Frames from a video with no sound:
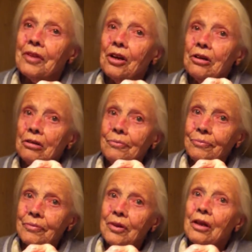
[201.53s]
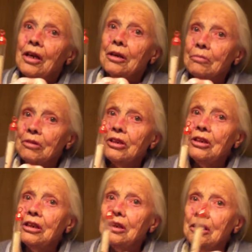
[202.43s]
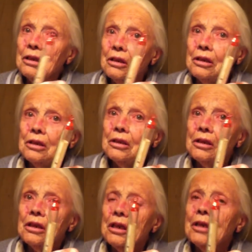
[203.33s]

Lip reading: causes it to turn into cottage cheese?